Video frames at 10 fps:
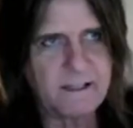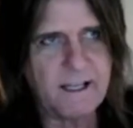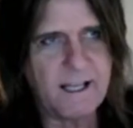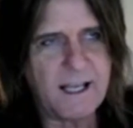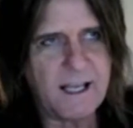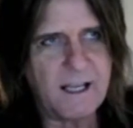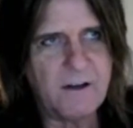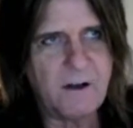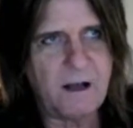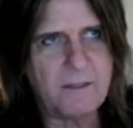
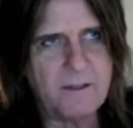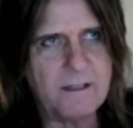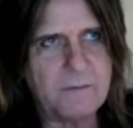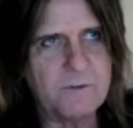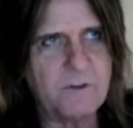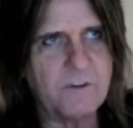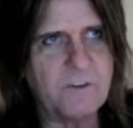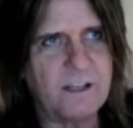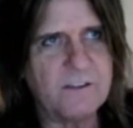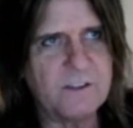No, I think that was
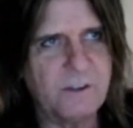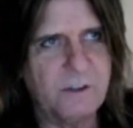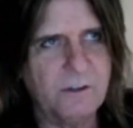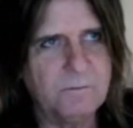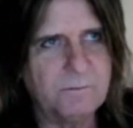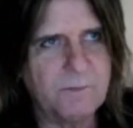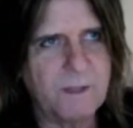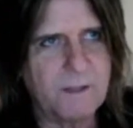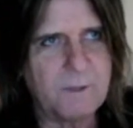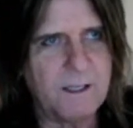intentional.
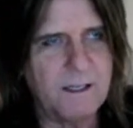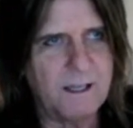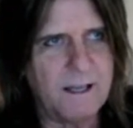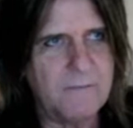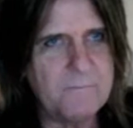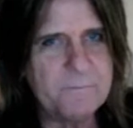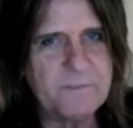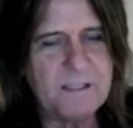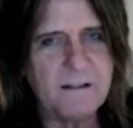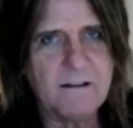I mean, the
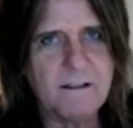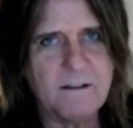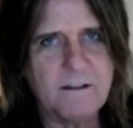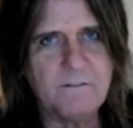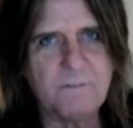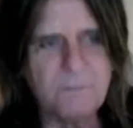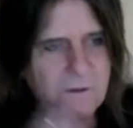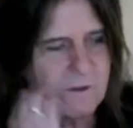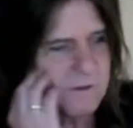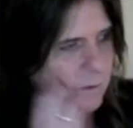
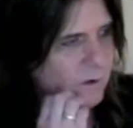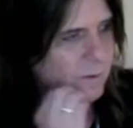story